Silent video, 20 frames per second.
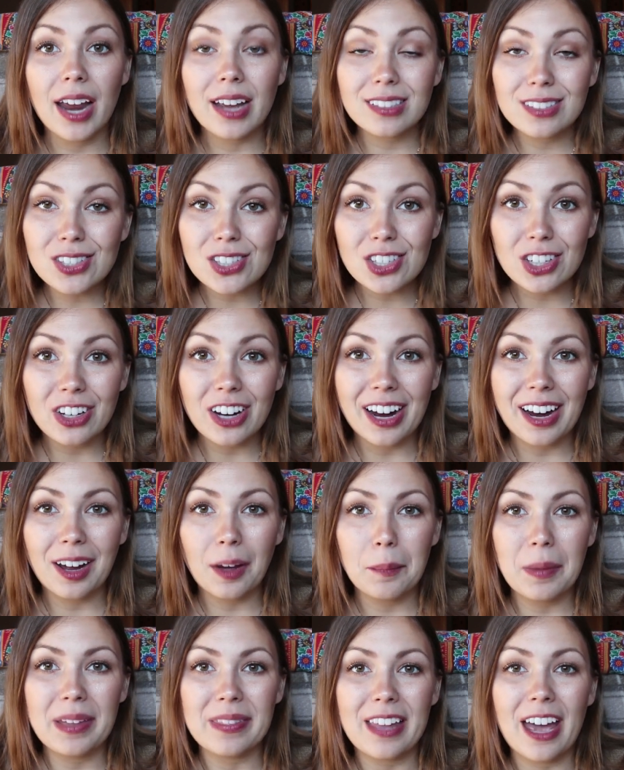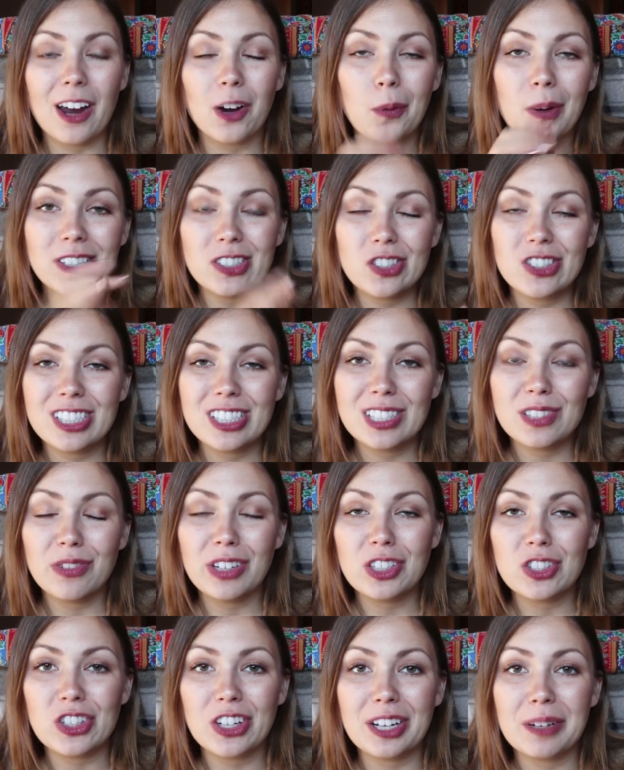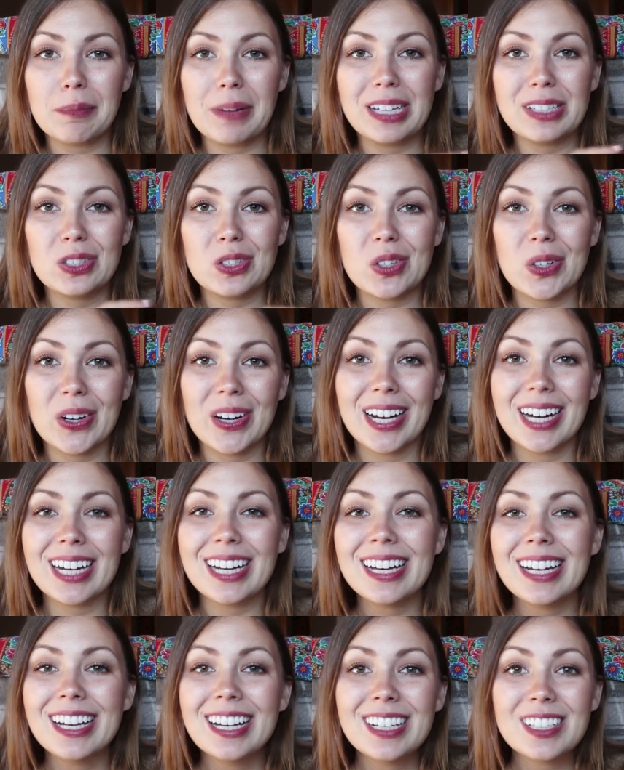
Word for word: Instagram in that questions feature in my story.